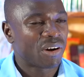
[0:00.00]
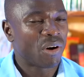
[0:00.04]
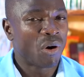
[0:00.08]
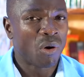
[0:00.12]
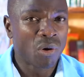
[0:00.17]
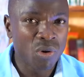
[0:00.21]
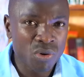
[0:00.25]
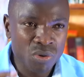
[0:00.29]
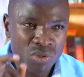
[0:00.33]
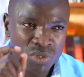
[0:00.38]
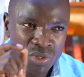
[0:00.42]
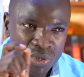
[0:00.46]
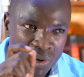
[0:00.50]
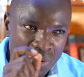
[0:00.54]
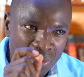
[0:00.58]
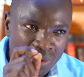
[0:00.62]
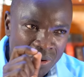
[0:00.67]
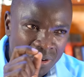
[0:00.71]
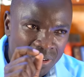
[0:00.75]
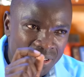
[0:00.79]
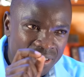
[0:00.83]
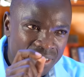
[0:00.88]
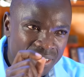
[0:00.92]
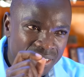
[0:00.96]

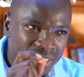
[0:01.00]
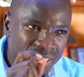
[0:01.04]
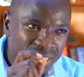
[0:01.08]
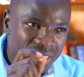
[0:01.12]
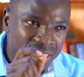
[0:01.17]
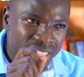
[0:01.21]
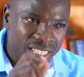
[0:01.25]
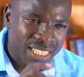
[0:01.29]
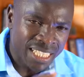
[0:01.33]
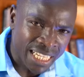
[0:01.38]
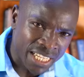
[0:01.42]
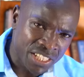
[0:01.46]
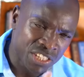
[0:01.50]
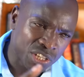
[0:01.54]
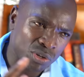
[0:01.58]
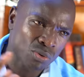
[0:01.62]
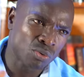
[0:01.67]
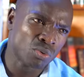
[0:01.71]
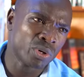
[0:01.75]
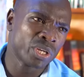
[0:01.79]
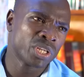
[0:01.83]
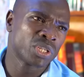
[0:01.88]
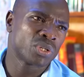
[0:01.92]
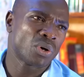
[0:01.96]
Although there is a
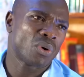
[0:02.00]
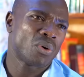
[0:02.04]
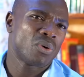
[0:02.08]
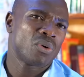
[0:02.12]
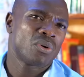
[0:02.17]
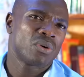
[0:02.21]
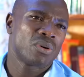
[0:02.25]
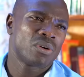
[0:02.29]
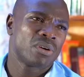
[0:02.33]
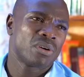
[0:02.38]
window